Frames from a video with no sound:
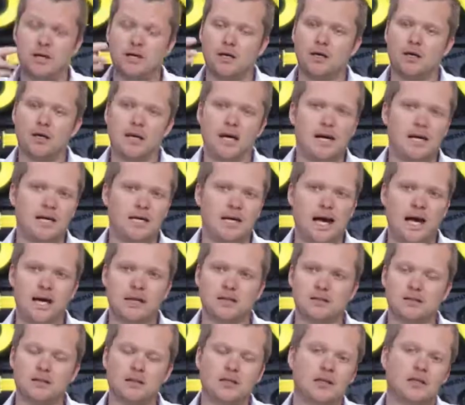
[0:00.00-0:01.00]
Hey,
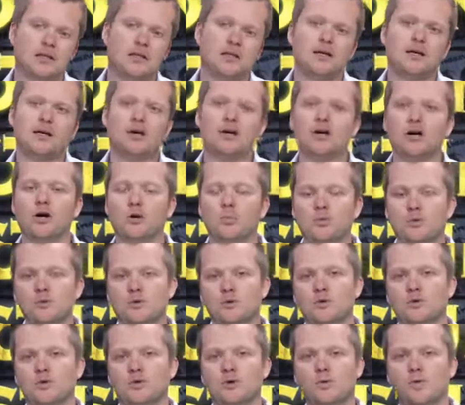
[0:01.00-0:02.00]
Natalie, hope you're
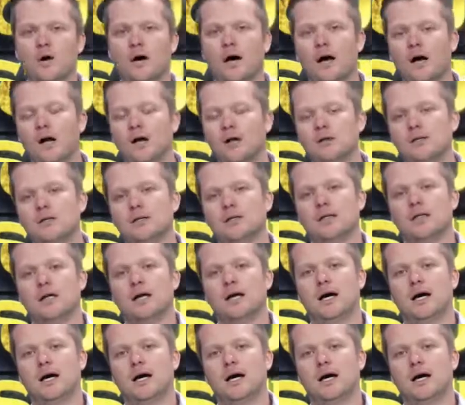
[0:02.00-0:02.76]
doing well.